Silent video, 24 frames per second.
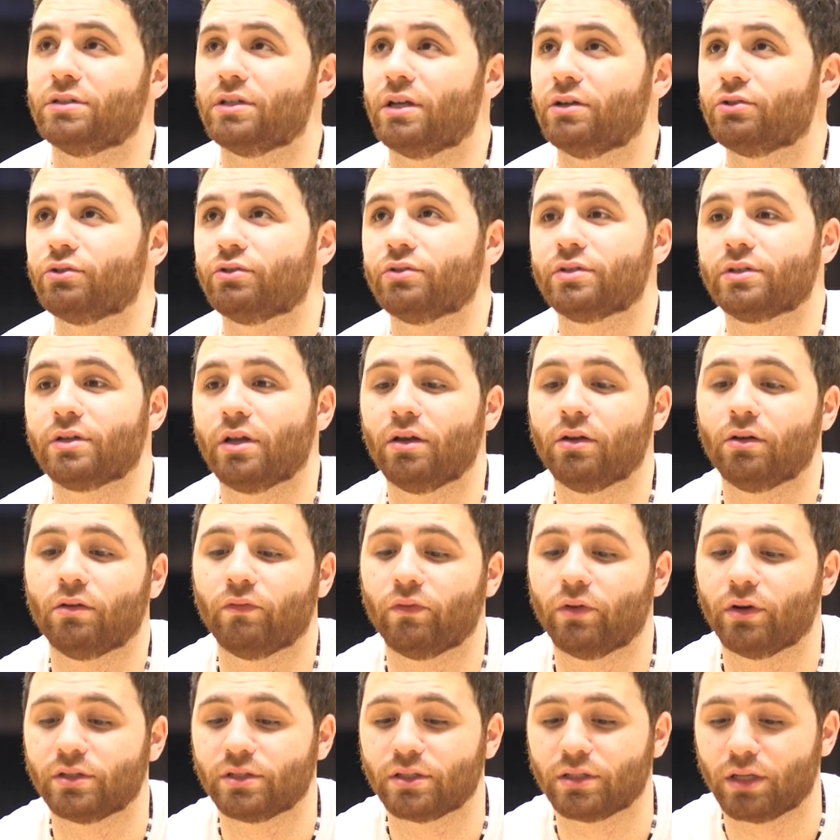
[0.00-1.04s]
Central State
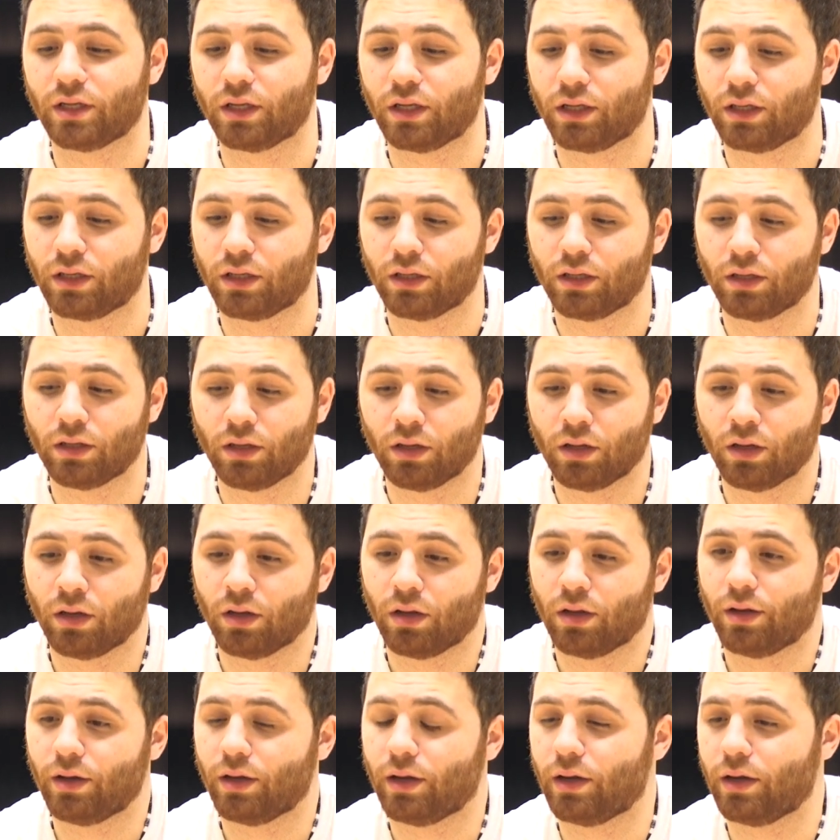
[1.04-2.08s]
University.
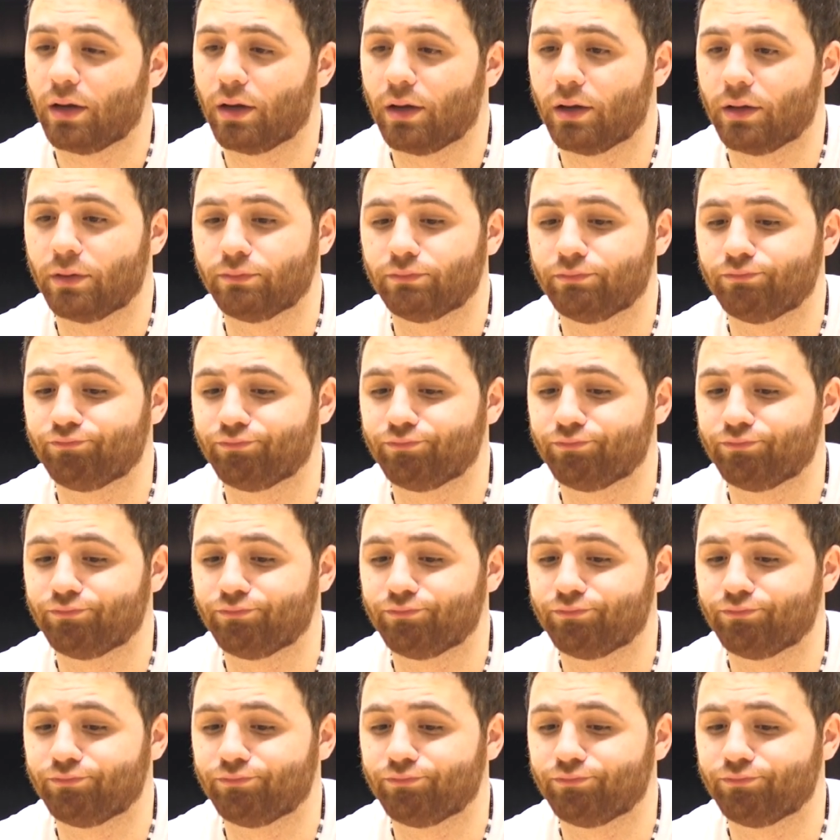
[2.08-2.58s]
I